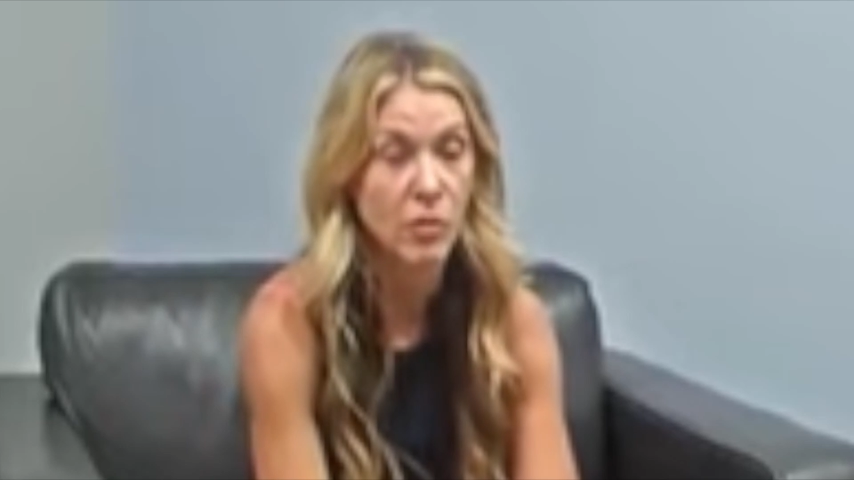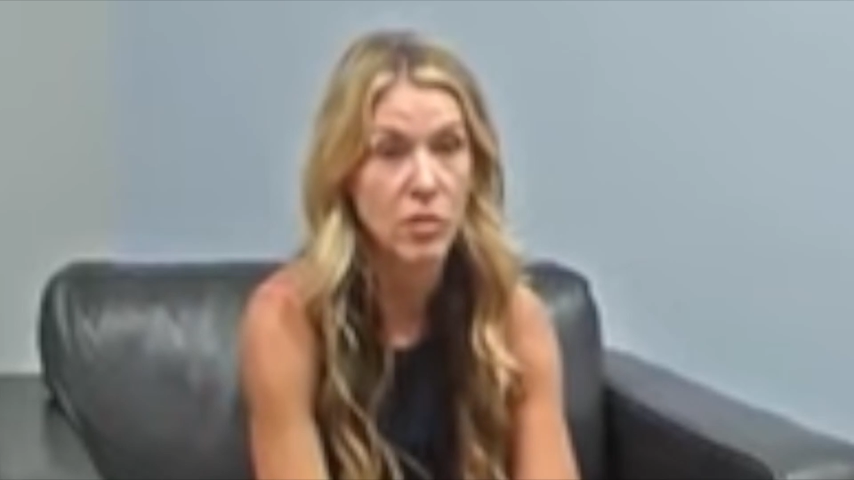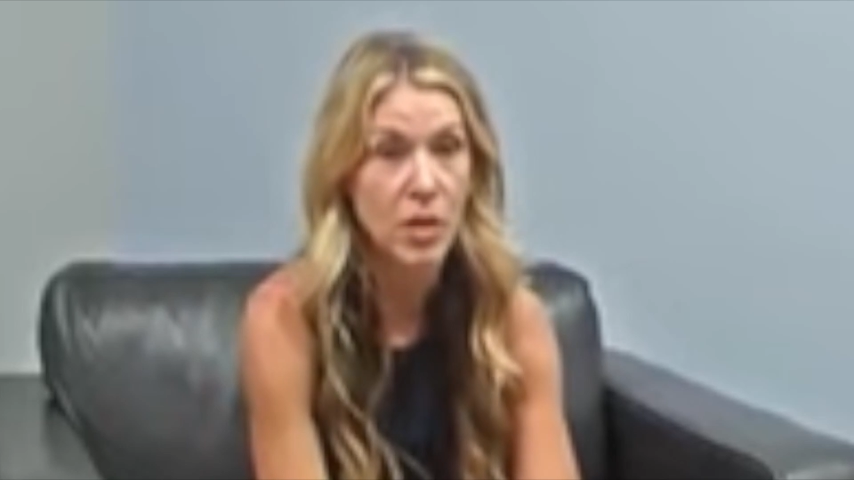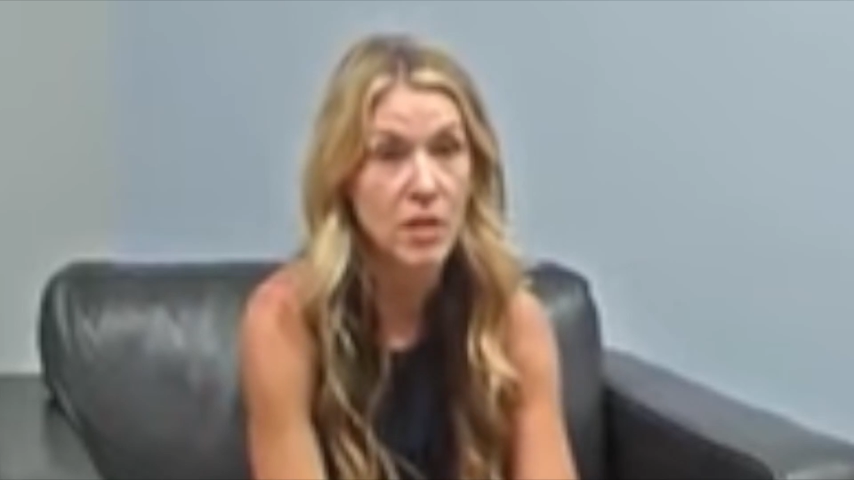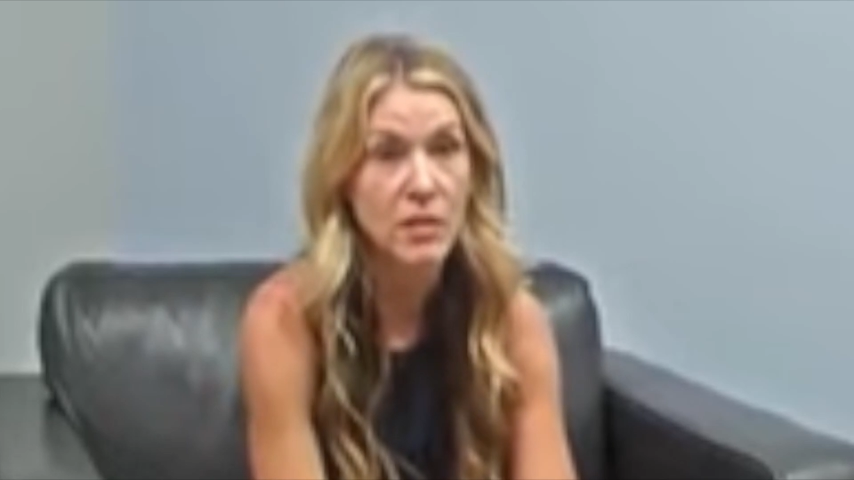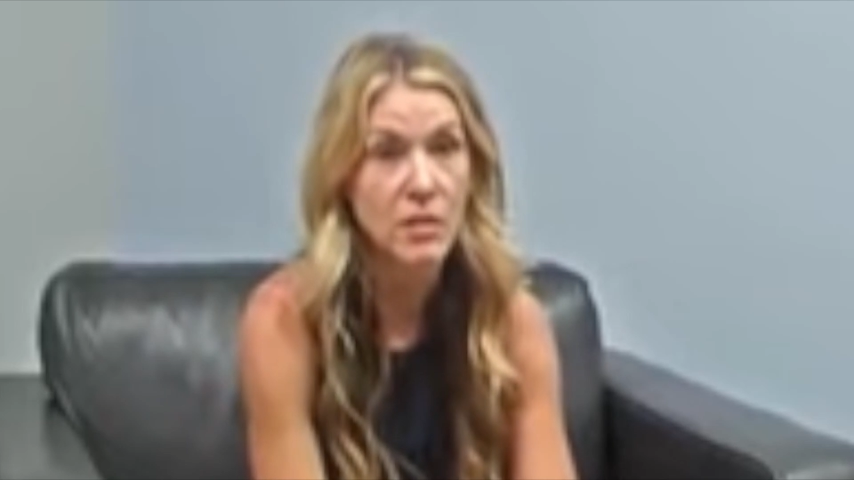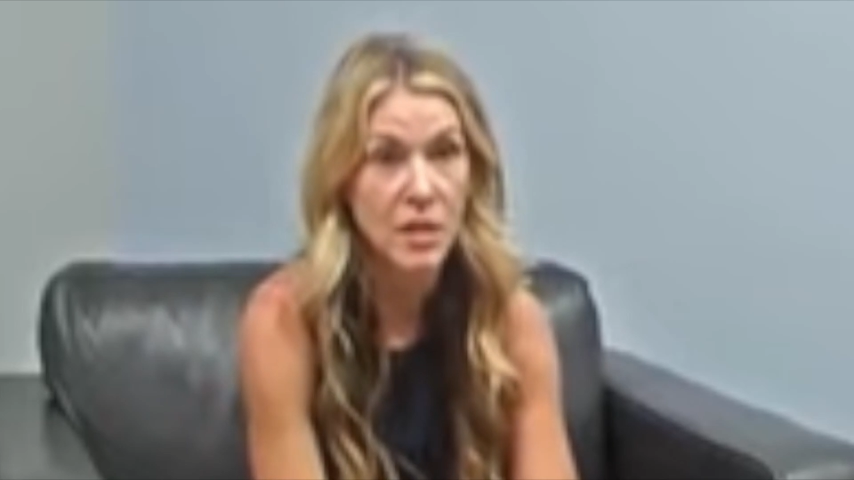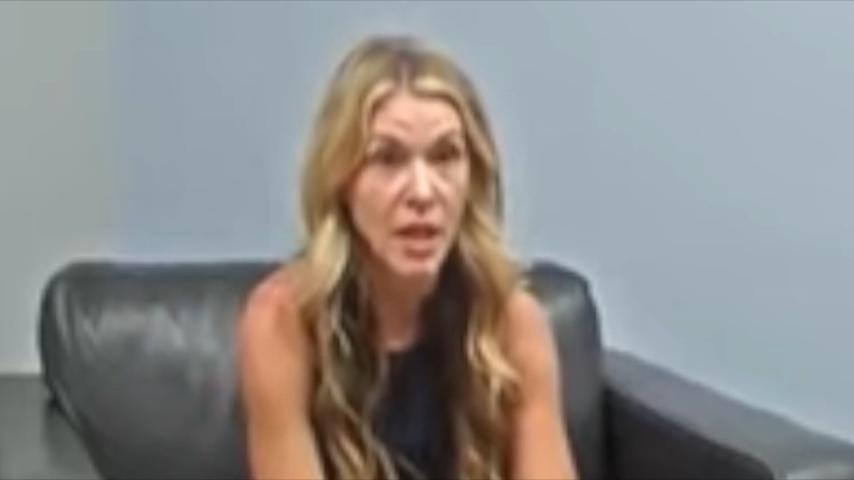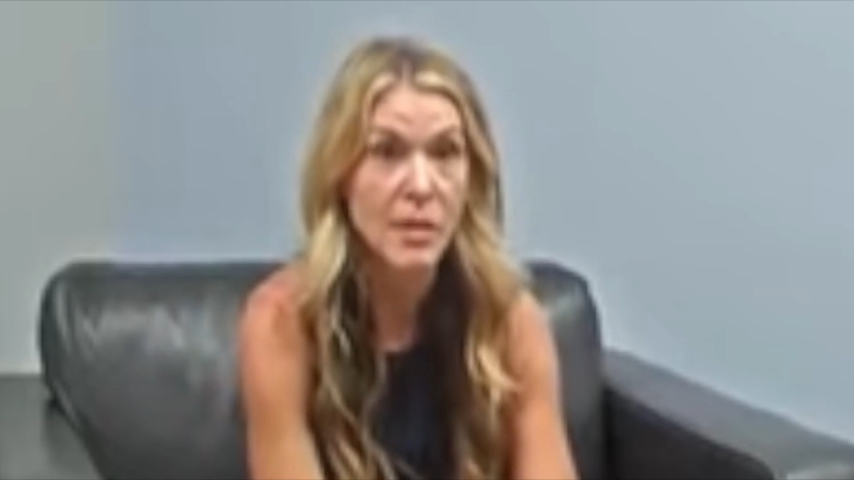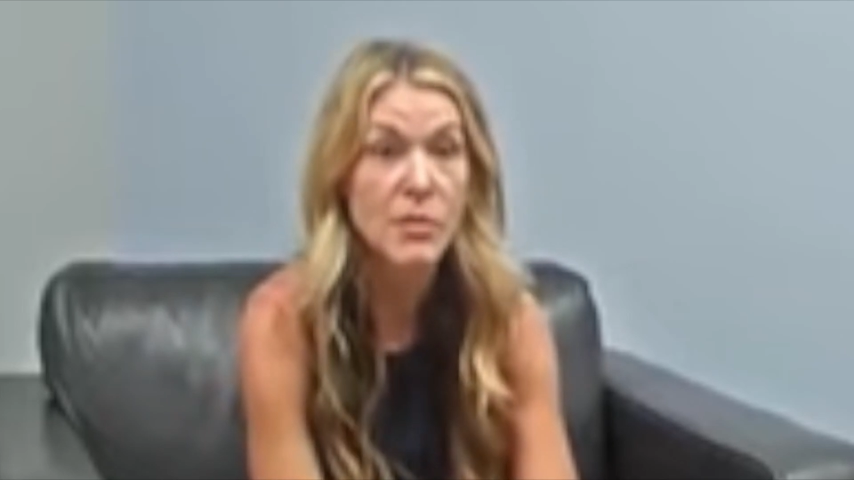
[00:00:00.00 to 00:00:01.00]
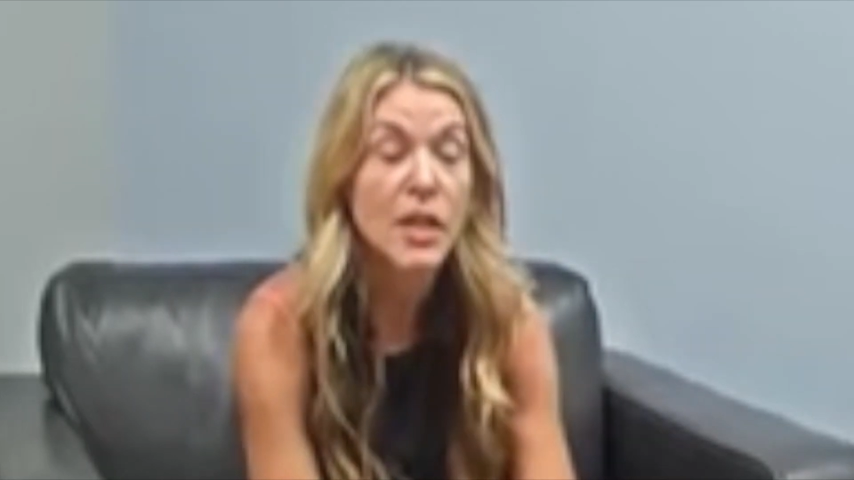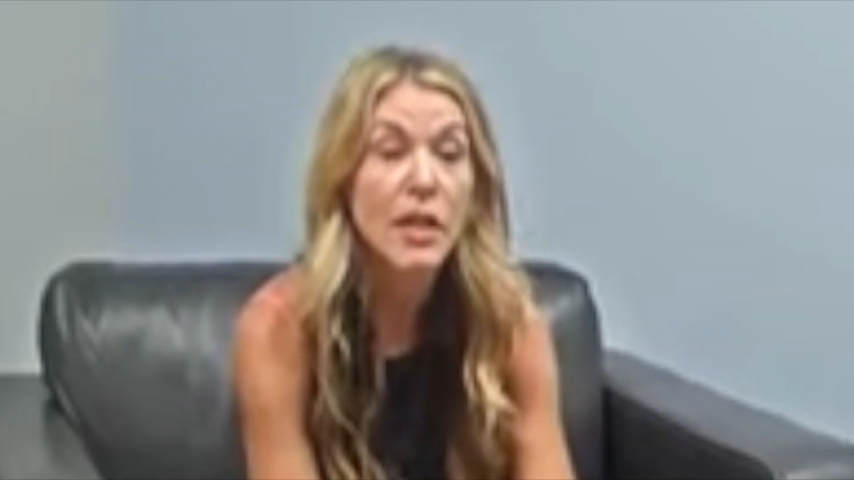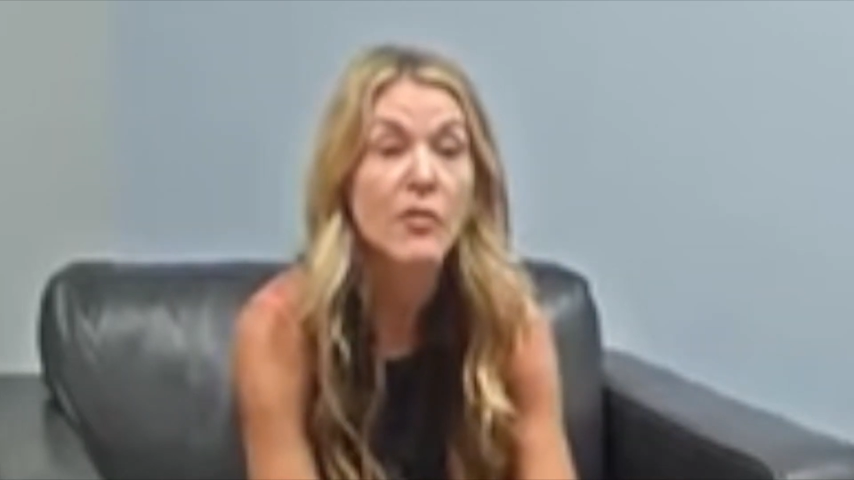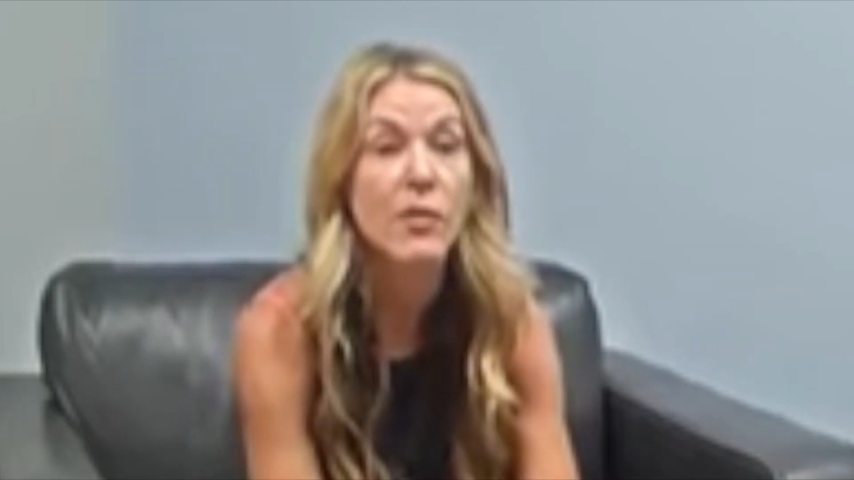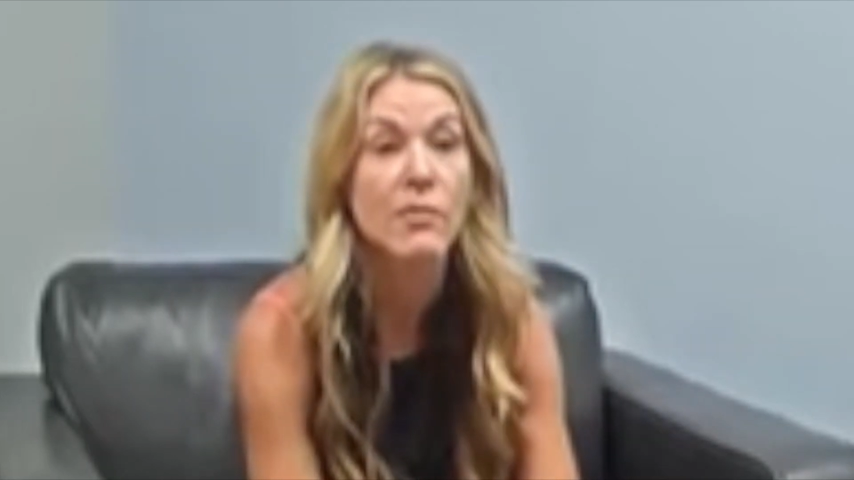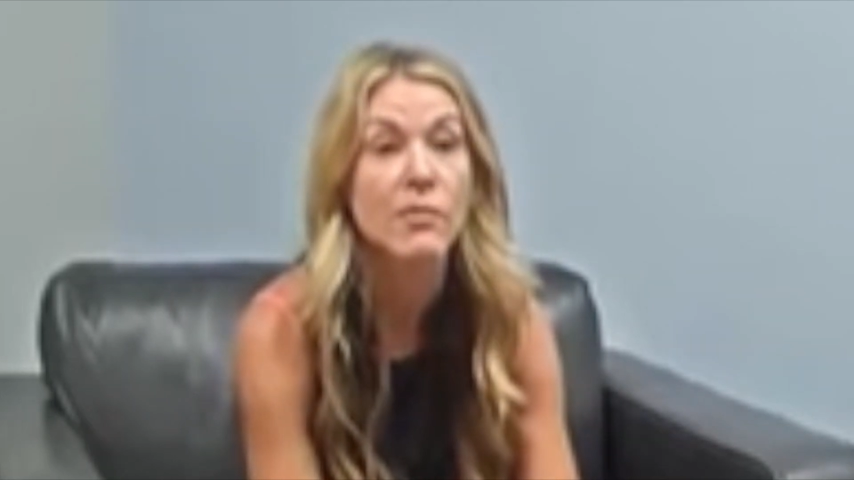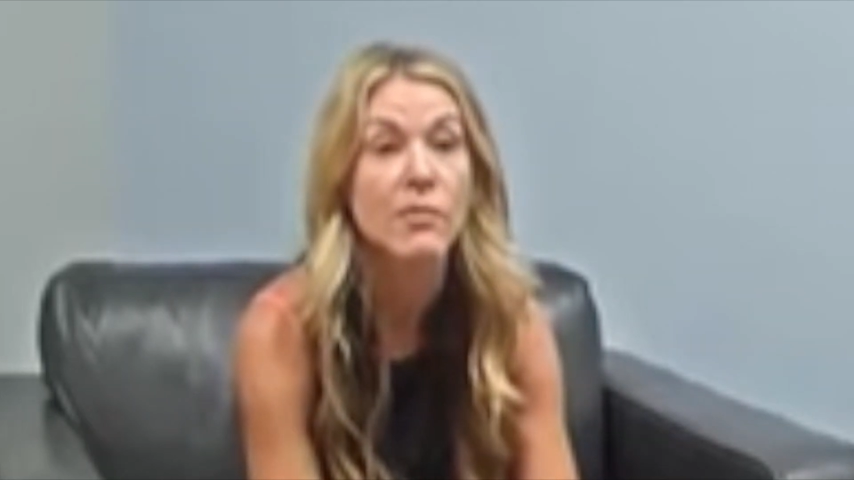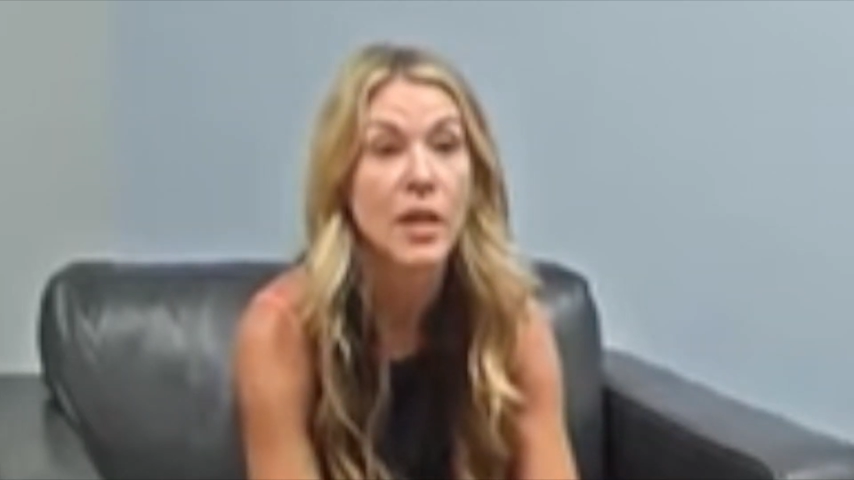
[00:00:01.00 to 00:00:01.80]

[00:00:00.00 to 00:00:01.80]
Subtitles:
days and let him take care of him